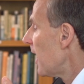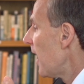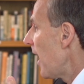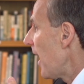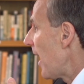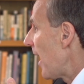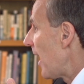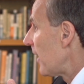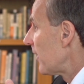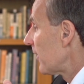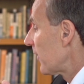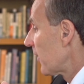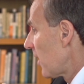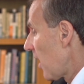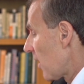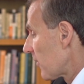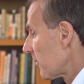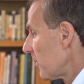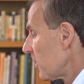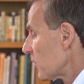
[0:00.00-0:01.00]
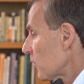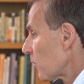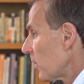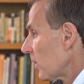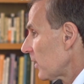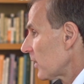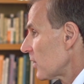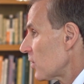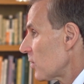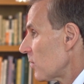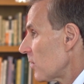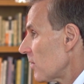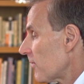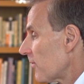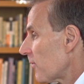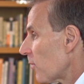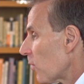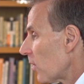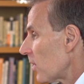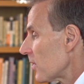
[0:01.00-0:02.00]
and the government is willing to
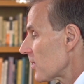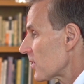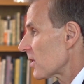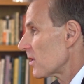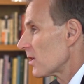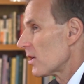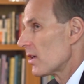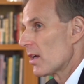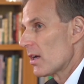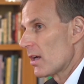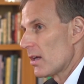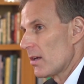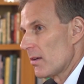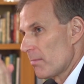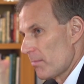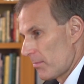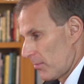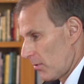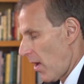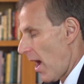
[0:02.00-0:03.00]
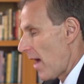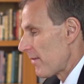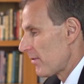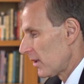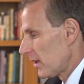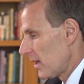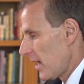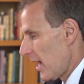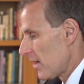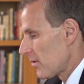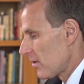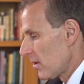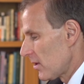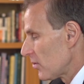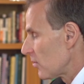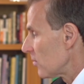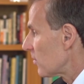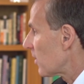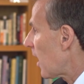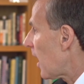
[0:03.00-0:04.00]
enforce privately entered
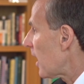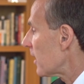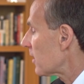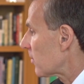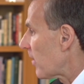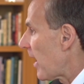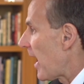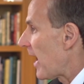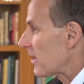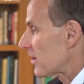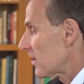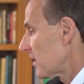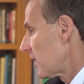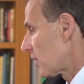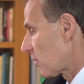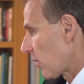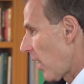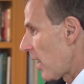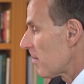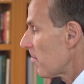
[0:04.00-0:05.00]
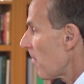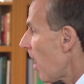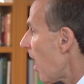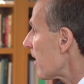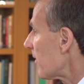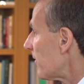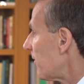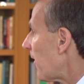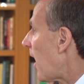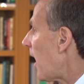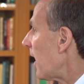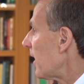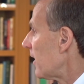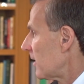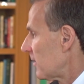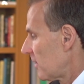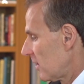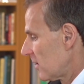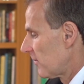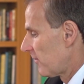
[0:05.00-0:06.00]
into contracts that try to modify
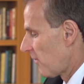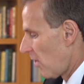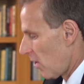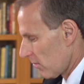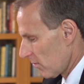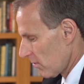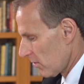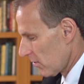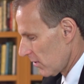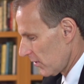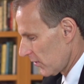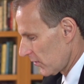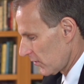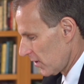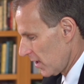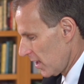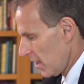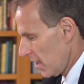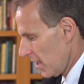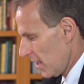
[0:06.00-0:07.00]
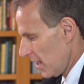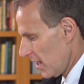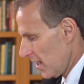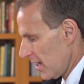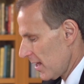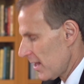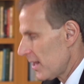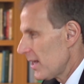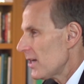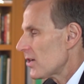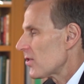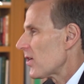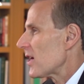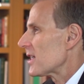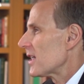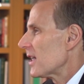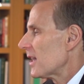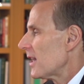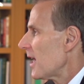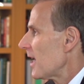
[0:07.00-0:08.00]
the default rules. The
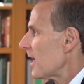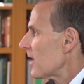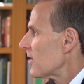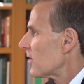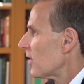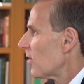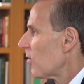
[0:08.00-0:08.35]
interesting thing is,